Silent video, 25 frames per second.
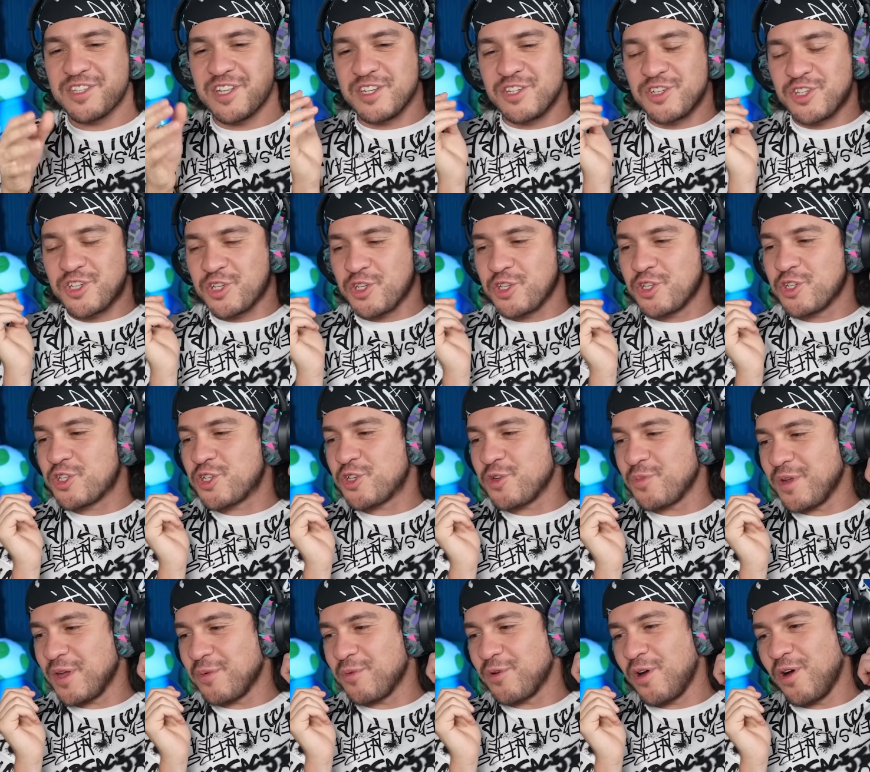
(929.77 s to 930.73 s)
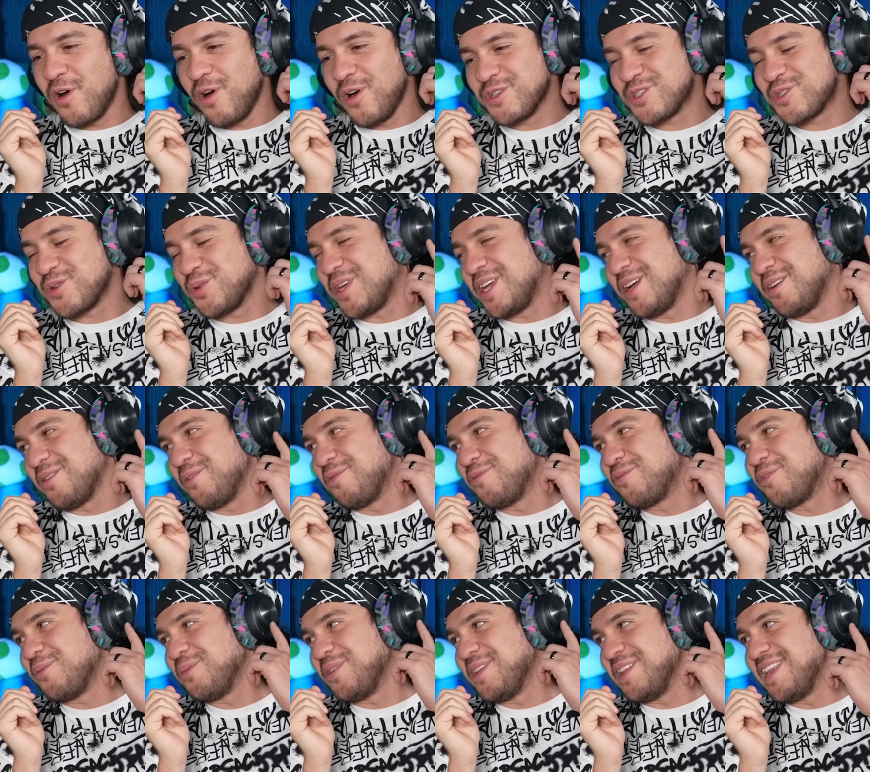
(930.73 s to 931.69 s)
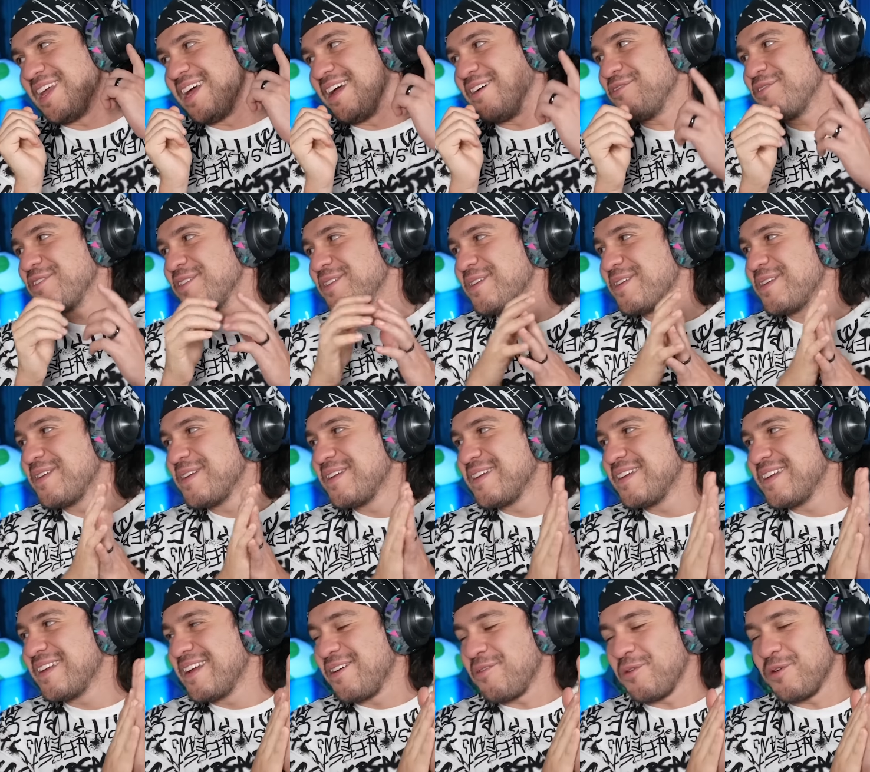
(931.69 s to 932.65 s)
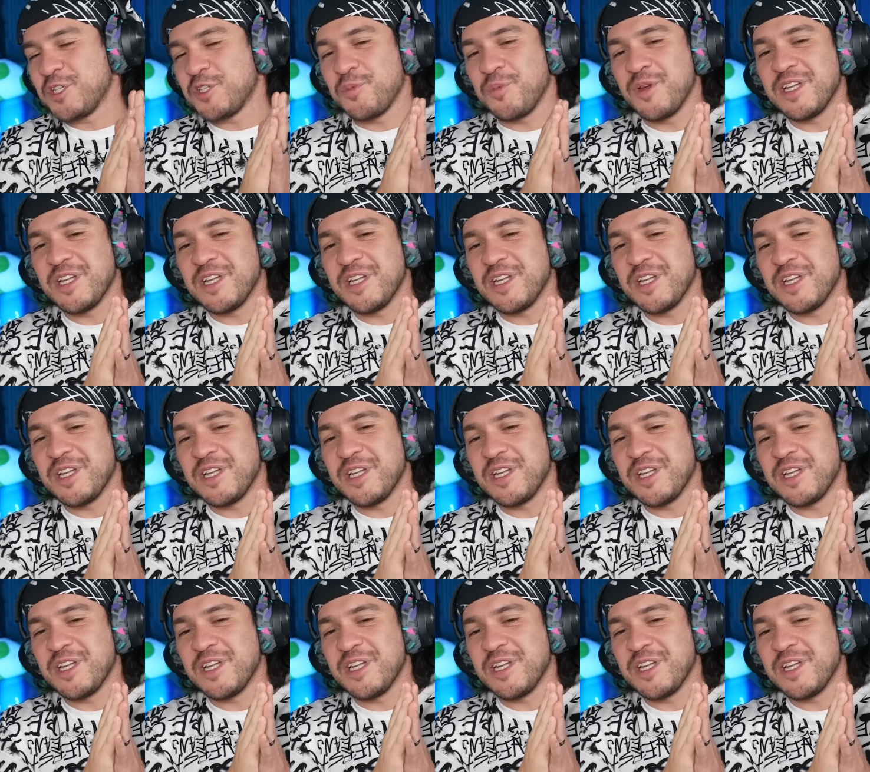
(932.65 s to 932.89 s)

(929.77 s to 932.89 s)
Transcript: they sh you should be able to also hear them from the left. Yeah, which